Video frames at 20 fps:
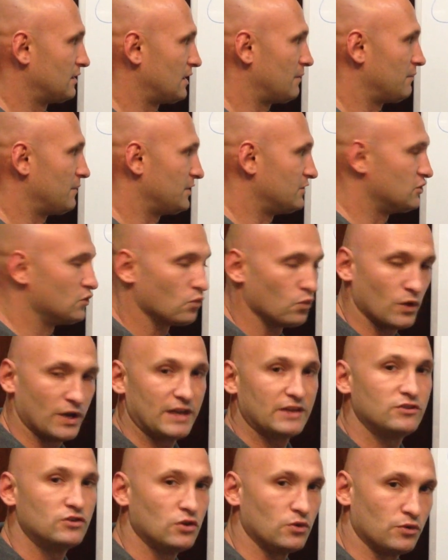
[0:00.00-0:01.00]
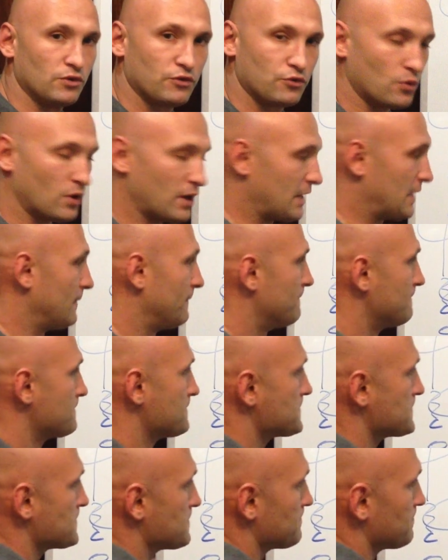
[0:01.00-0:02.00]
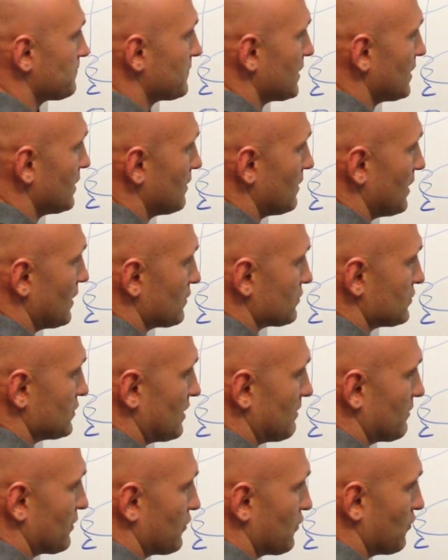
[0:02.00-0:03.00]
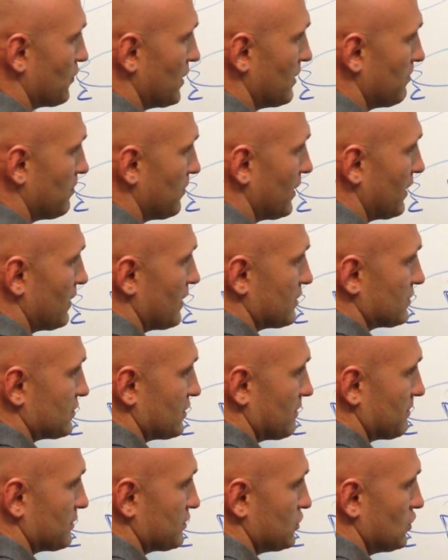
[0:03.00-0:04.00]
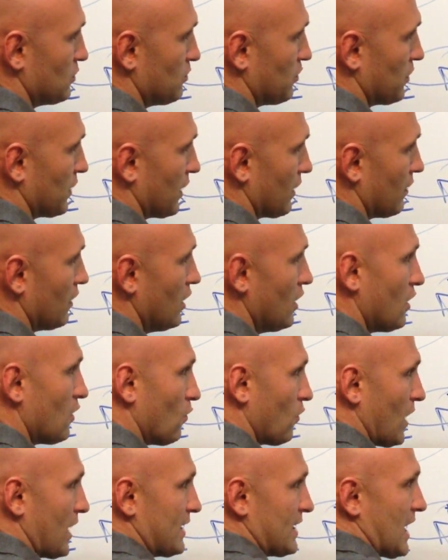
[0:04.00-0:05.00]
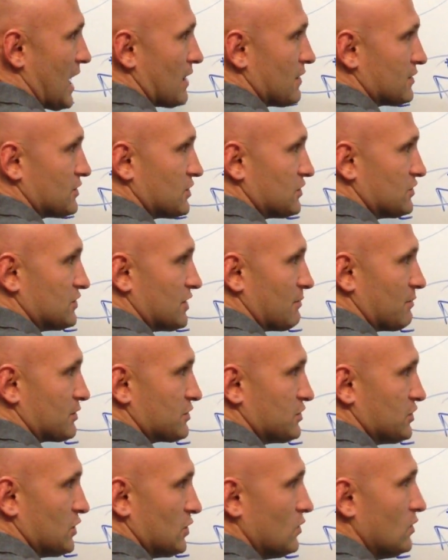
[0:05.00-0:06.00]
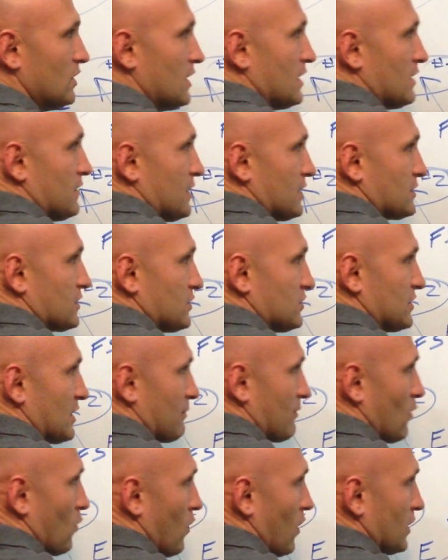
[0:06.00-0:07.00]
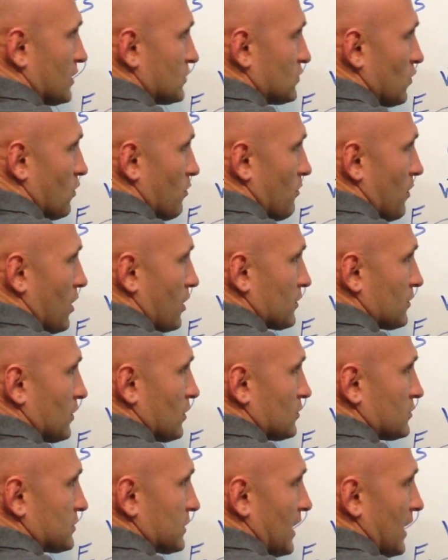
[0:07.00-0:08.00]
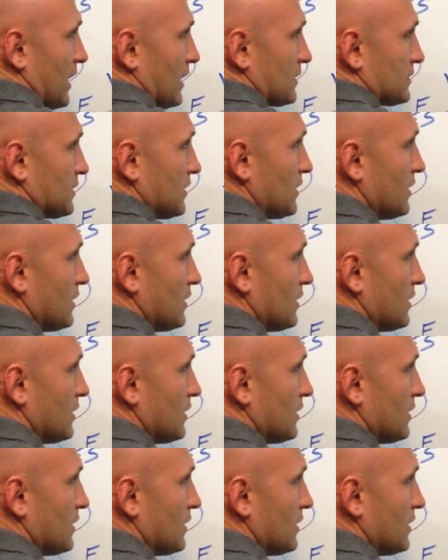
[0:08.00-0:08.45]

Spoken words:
That means you read 2 to 3. Here's the number 3 player, here's the number 2 player. Right now this is number 2, this is number 1, so we'll mark those guys.